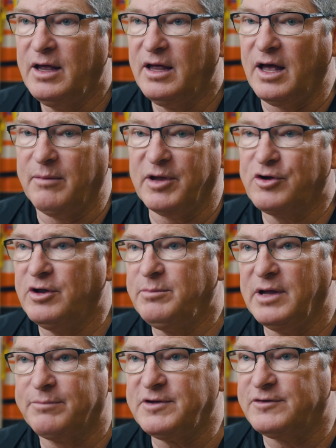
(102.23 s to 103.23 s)
It could
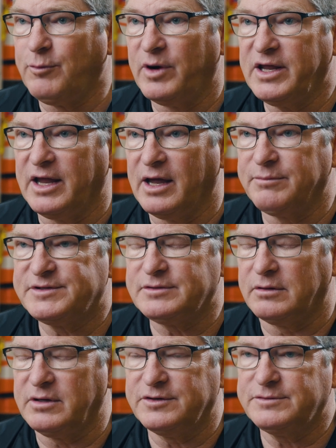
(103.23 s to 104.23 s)
be up to 20 amps.
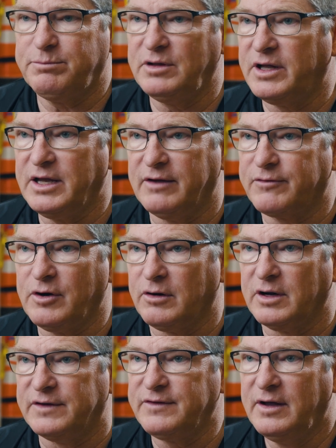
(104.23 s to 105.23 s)
So there's plenty of
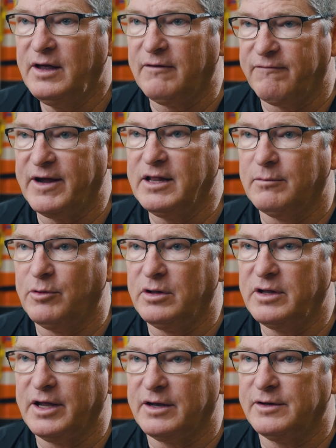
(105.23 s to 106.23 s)
current
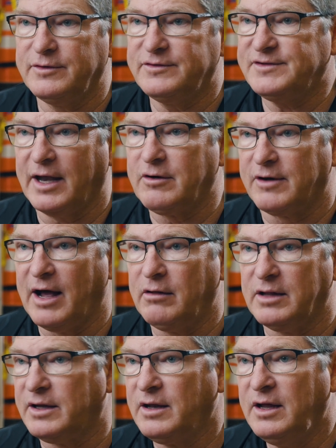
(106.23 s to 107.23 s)
available in a standard
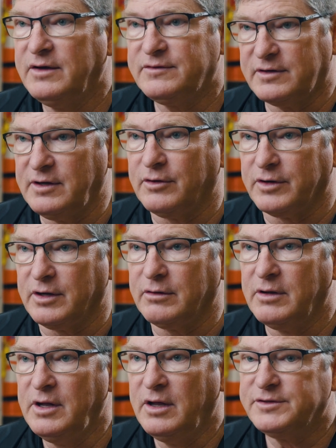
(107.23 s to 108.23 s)
outlet to kill
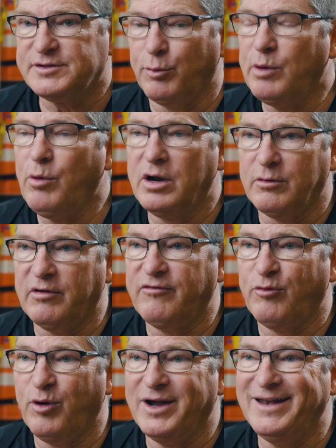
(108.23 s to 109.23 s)
you. So we want to
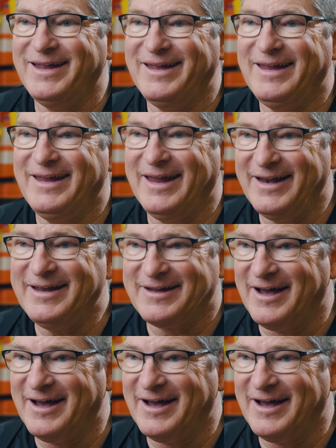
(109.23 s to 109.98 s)
avoid any